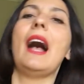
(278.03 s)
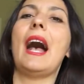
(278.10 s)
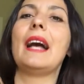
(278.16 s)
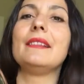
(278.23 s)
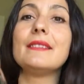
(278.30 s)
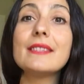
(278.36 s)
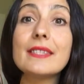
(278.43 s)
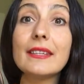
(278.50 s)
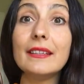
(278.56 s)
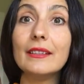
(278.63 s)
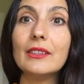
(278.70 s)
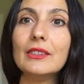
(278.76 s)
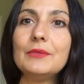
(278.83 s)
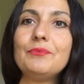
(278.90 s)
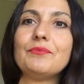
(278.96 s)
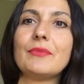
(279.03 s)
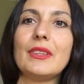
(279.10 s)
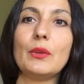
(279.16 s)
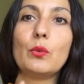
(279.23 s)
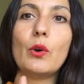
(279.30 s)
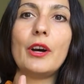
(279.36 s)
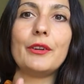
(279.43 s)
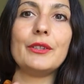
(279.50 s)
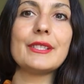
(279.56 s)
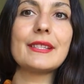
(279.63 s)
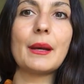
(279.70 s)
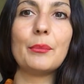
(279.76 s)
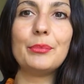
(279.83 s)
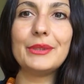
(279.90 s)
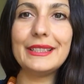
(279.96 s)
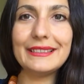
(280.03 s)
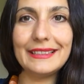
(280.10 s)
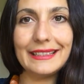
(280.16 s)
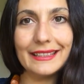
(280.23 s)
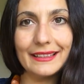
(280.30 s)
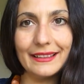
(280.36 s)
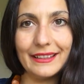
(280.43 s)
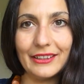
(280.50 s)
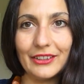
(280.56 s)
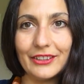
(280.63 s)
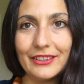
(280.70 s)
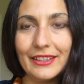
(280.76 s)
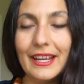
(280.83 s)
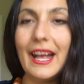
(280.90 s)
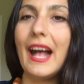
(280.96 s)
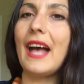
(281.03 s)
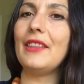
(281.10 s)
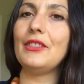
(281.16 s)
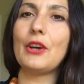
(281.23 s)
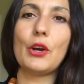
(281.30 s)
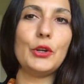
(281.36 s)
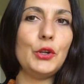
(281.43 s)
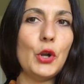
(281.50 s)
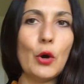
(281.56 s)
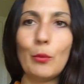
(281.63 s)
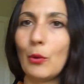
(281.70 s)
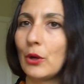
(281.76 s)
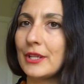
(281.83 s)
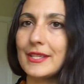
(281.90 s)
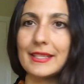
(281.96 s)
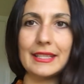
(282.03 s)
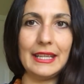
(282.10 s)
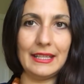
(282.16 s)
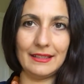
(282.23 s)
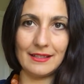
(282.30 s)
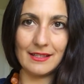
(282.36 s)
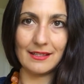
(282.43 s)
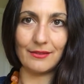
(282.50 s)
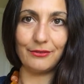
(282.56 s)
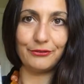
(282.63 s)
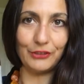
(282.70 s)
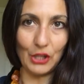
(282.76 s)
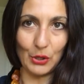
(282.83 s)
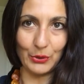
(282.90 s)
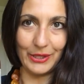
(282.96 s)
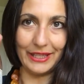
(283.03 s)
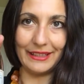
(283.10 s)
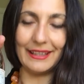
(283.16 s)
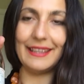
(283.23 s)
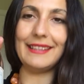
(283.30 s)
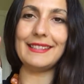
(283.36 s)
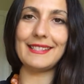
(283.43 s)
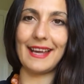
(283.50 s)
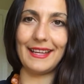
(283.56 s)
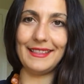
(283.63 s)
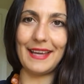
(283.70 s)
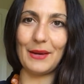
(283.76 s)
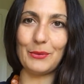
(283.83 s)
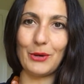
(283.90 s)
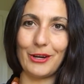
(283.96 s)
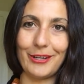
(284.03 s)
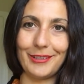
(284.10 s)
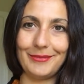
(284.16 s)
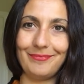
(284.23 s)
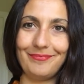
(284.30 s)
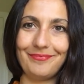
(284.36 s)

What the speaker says: until the water is completely clear and there are no more skins floating inside that water.